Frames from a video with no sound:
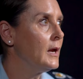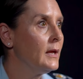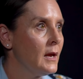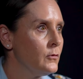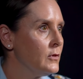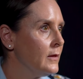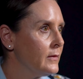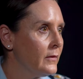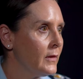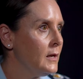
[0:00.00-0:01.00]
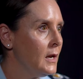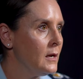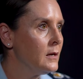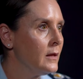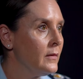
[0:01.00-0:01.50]
getting everything that they
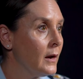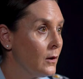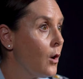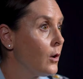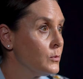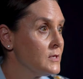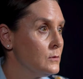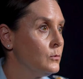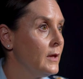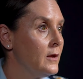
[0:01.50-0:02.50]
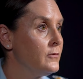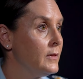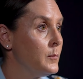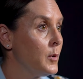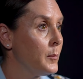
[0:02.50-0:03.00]
needed and that I was still there for them